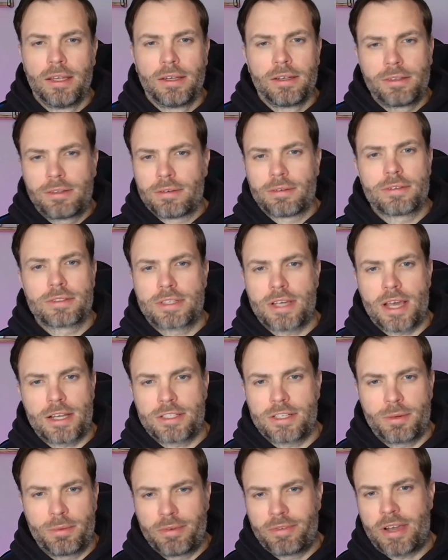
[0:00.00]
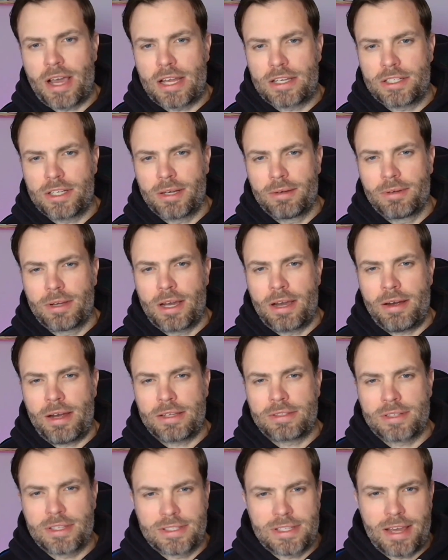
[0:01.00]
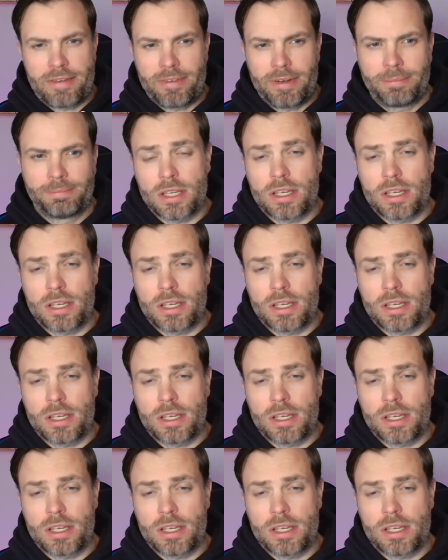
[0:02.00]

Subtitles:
Google's got you. We've got you. All right, so let's dive in.